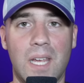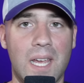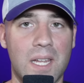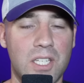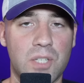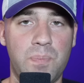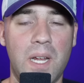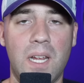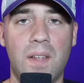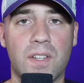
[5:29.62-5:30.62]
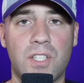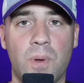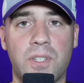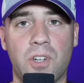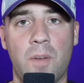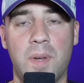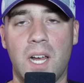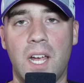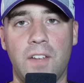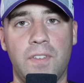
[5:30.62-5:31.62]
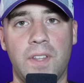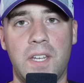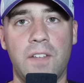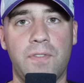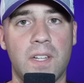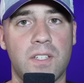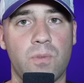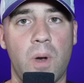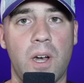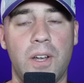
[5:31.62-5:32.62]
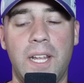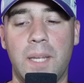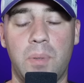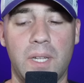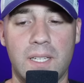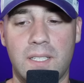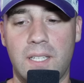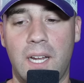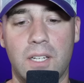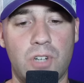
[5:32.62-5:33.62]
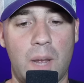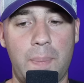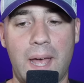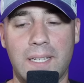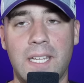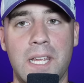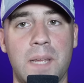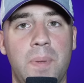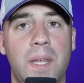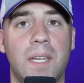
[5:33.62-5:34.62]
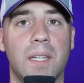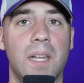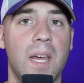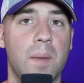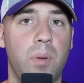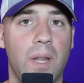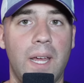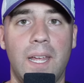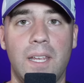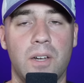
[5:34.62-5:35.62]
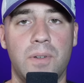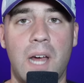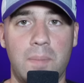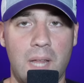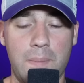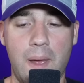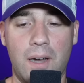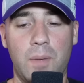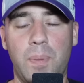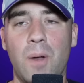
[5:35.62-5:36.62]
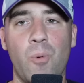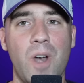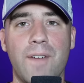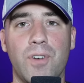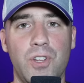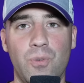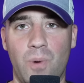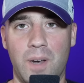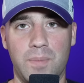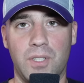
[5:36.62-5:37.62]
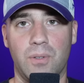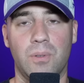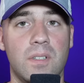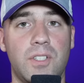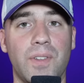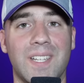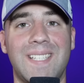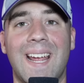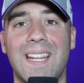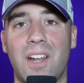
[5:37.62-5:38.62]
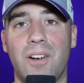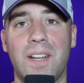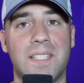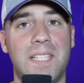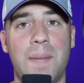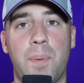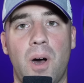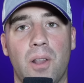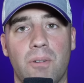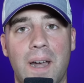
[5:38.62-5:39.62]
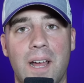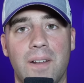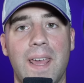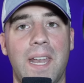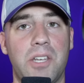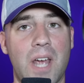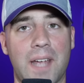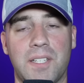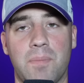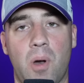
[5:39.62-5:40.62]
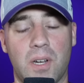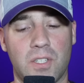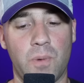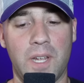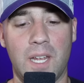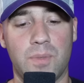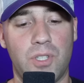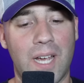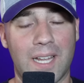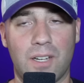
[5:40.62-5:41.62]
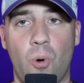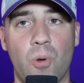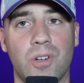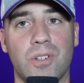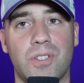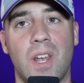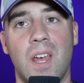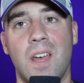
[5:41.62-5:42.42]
and just be the Swiss Army knife in the defense, where he could blitz, he could drop back deep, he could play, you know, dime linebacker, he could play wherever you want him to. So the secondary is deep all around. Eddie Jackson, Marcus Williams, you got corners.